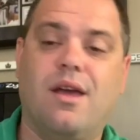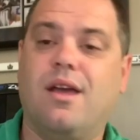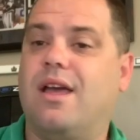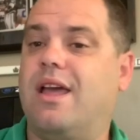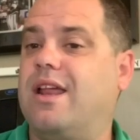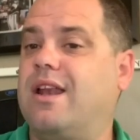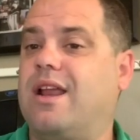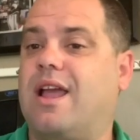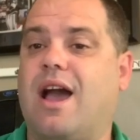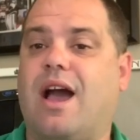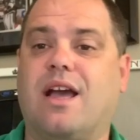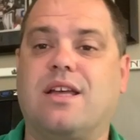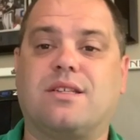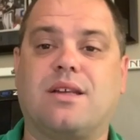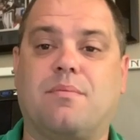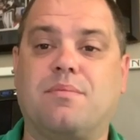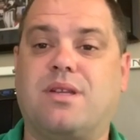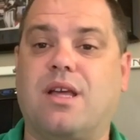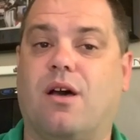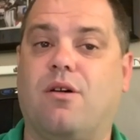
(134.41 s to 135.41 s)
And guys,
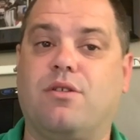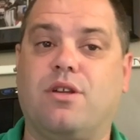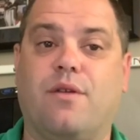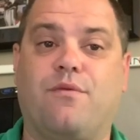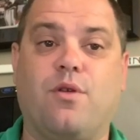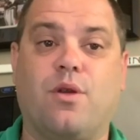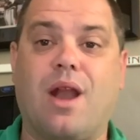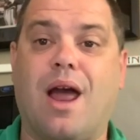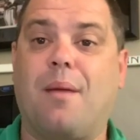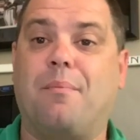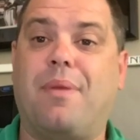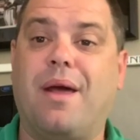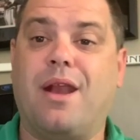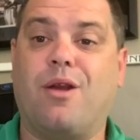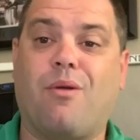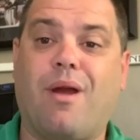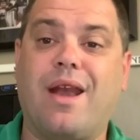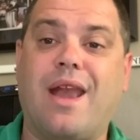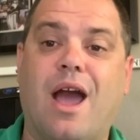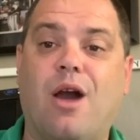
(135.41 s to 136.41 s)
I'm telling you, if you're not betting
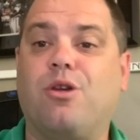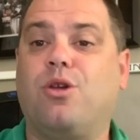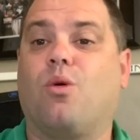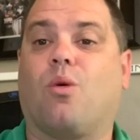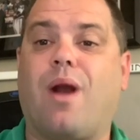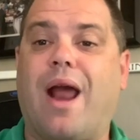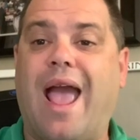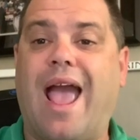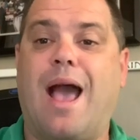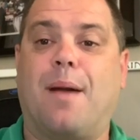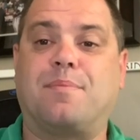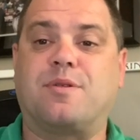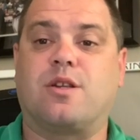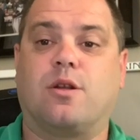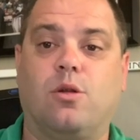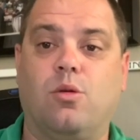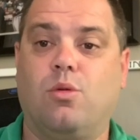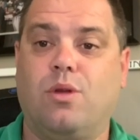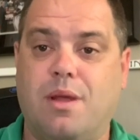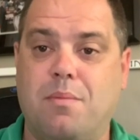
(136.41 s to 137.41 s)
right now, you are
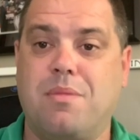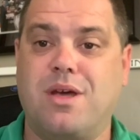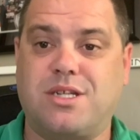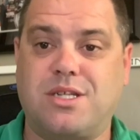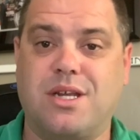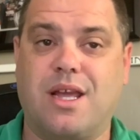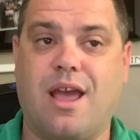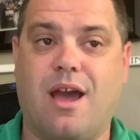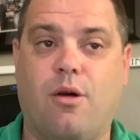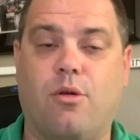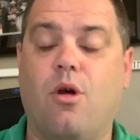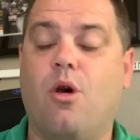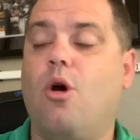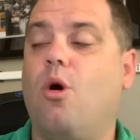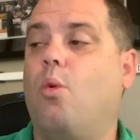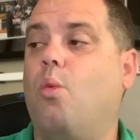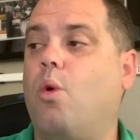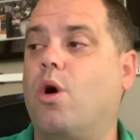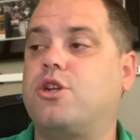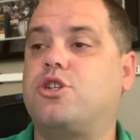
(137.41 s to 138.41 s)
absolutely missing out.
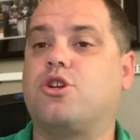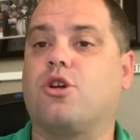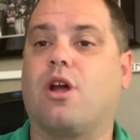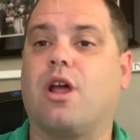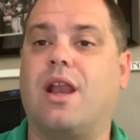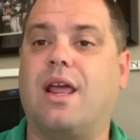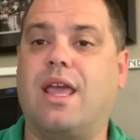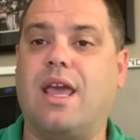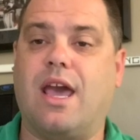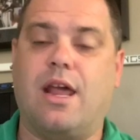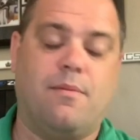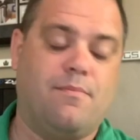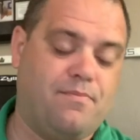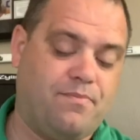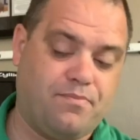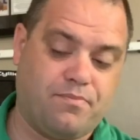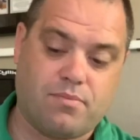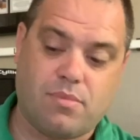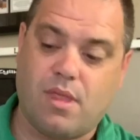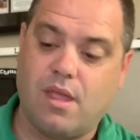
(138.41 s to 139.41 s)
What you're going to get,
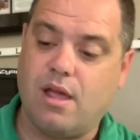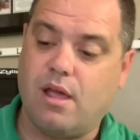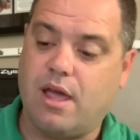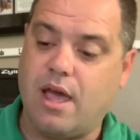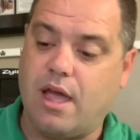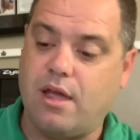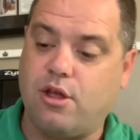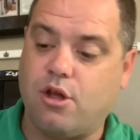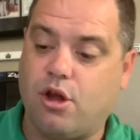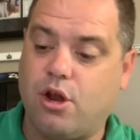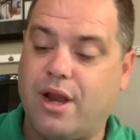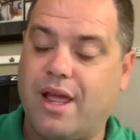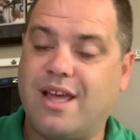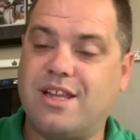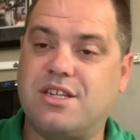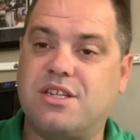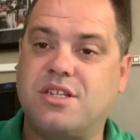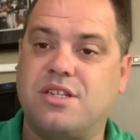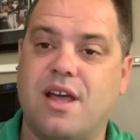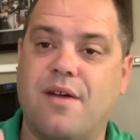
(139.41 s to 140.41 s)
okay, you're going to
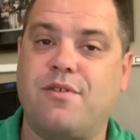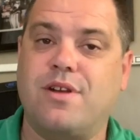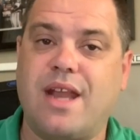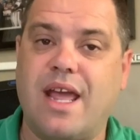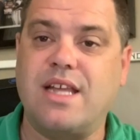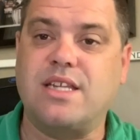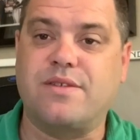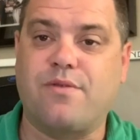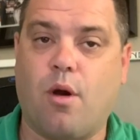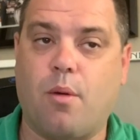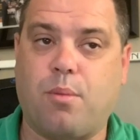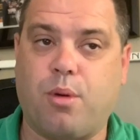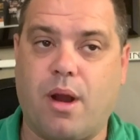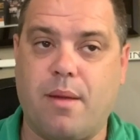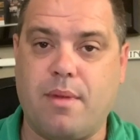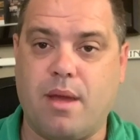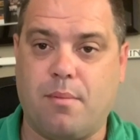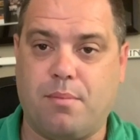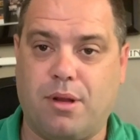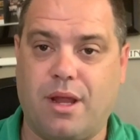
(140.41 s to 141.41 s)
get 7 days of our
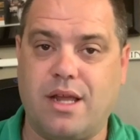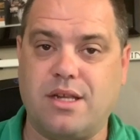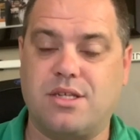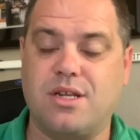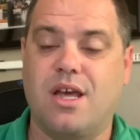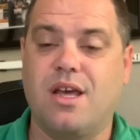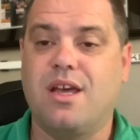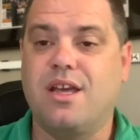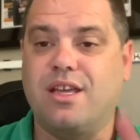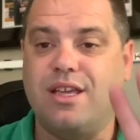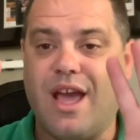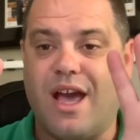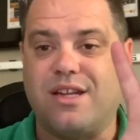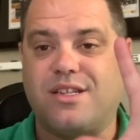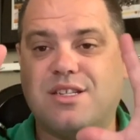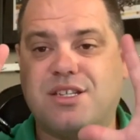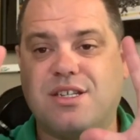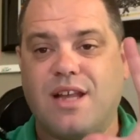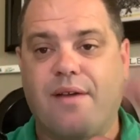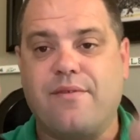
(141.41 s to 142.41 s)
premium plays.
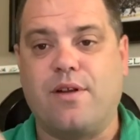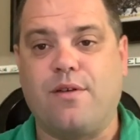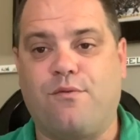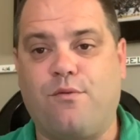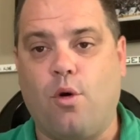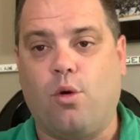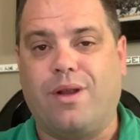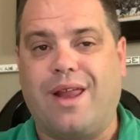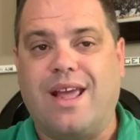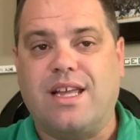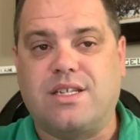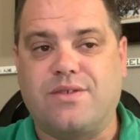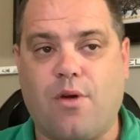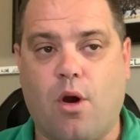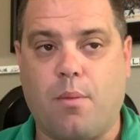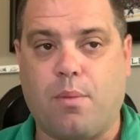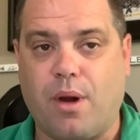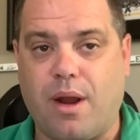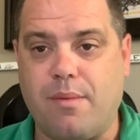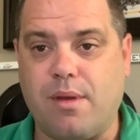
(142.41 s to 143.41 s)
Yes, 7 full days of
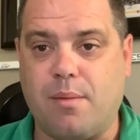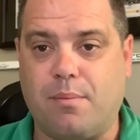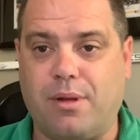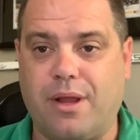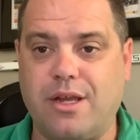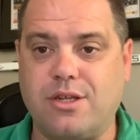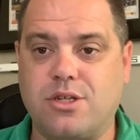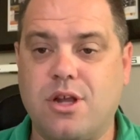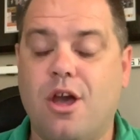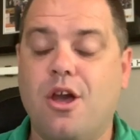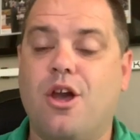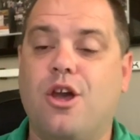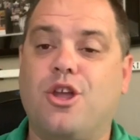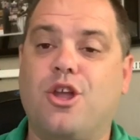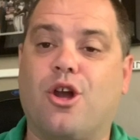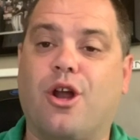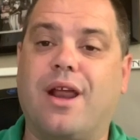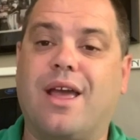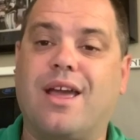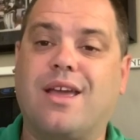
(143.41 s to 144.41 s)
our premium plays.
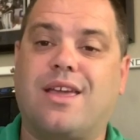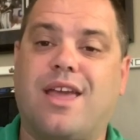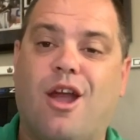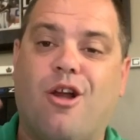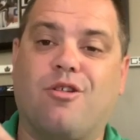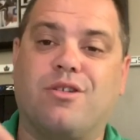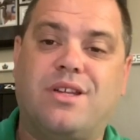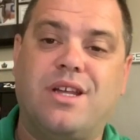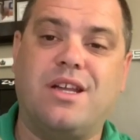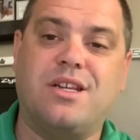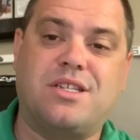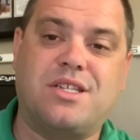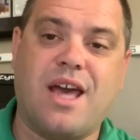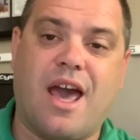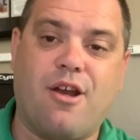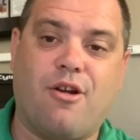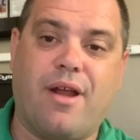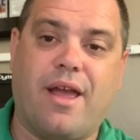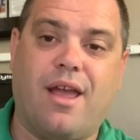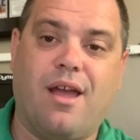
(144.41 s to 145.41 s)
You're going to get guaranteed
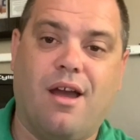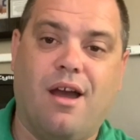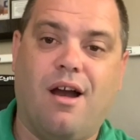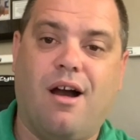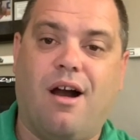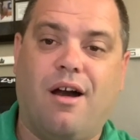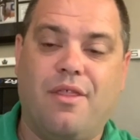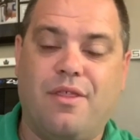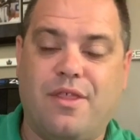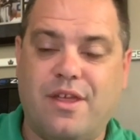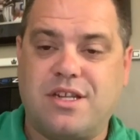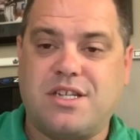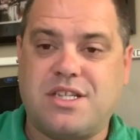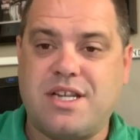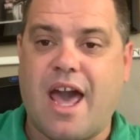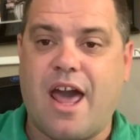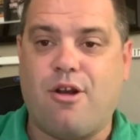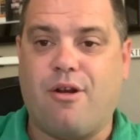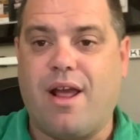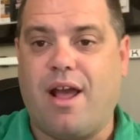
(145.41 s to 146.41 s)
Saturday, this
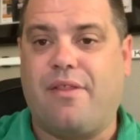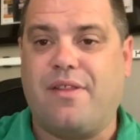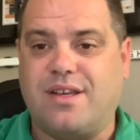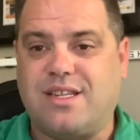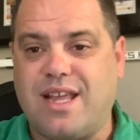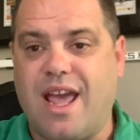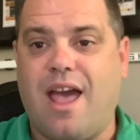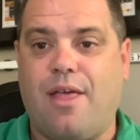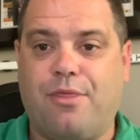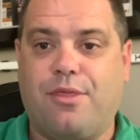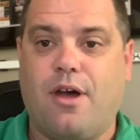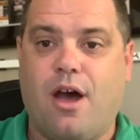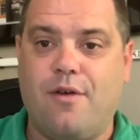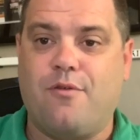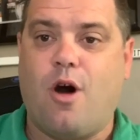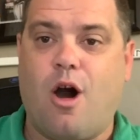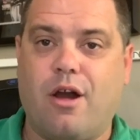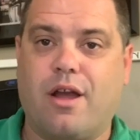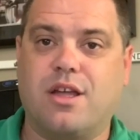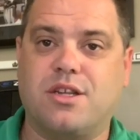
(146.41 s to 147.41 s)
Saturday on the 10th of
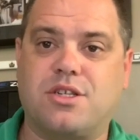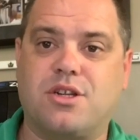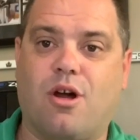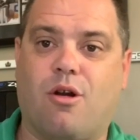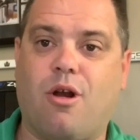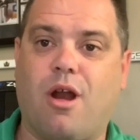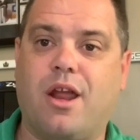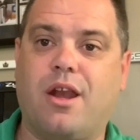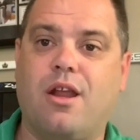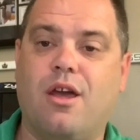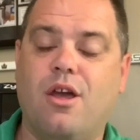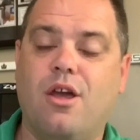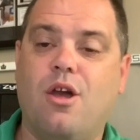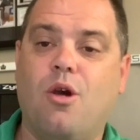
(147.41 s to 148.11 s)
August, all right?